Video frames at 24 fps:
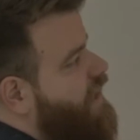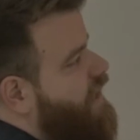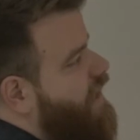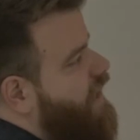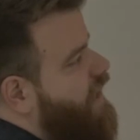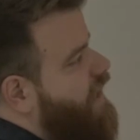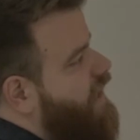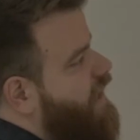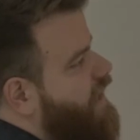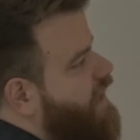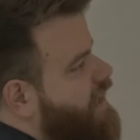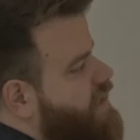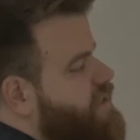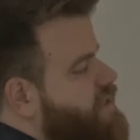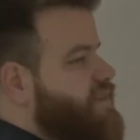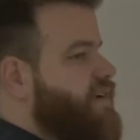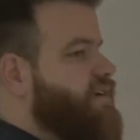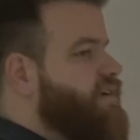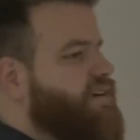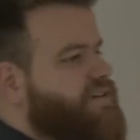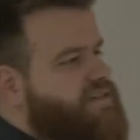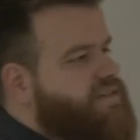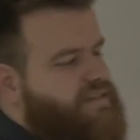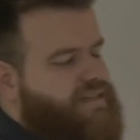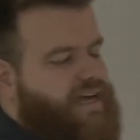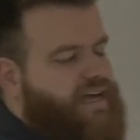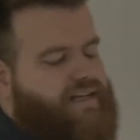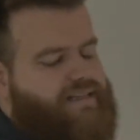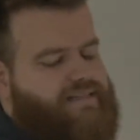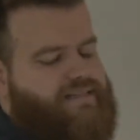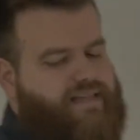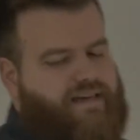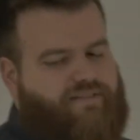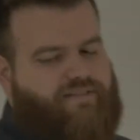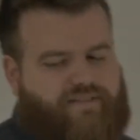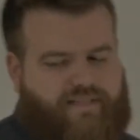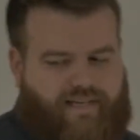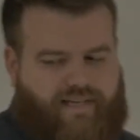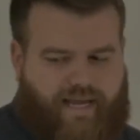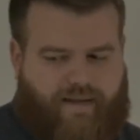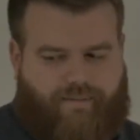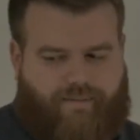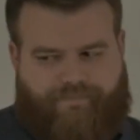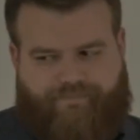and start using that stuff today.